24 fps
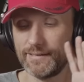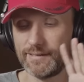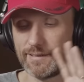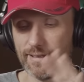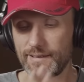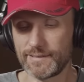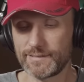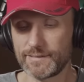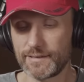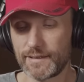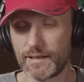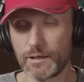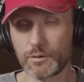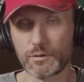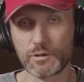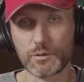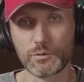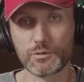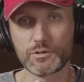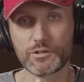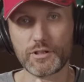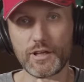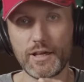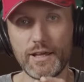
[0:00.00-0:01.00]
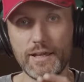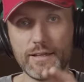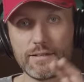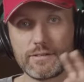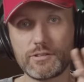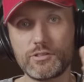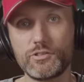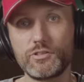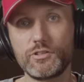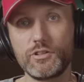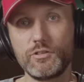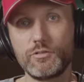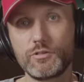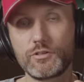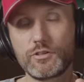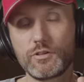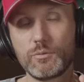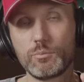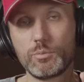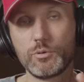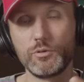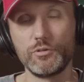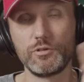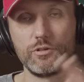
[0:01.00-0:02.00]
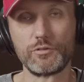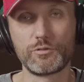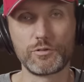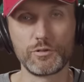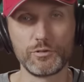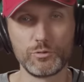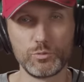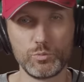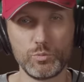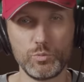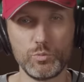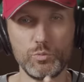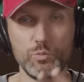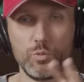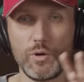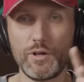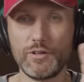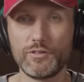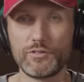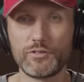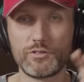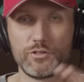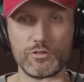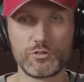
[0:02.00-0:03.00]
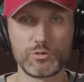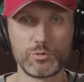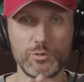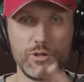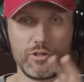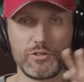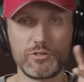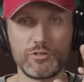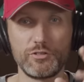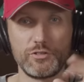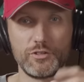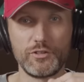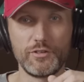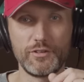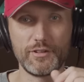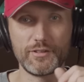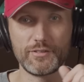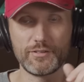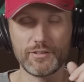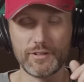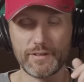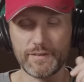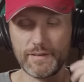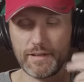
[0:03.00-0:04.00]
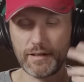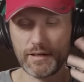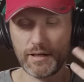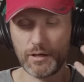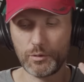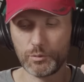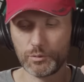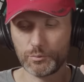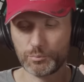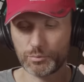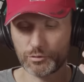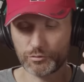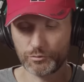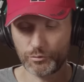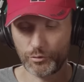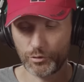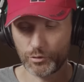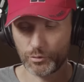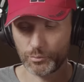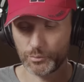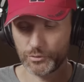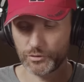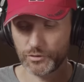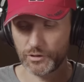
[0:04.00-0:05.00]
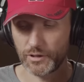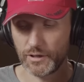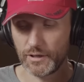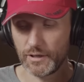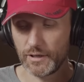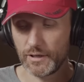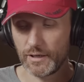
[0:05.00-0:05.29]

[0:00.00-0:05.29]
Test it out outside, see, for example, in different wind situations and things like that, how it performs.